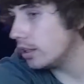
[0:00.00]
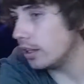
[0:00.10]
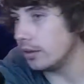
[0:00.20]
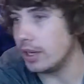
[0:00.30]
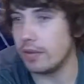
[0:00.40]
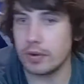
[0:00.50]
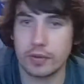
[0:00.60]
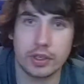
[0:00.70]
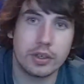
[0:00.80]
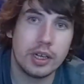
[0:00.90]
don't have it
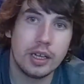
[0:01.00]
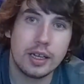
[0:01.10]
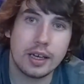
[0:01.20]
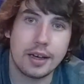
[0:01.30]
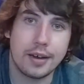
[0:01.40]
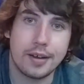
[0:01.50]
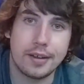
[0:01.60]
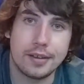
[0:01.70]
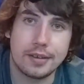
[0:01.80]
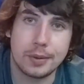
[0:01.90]
over here,
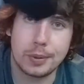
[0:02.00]
the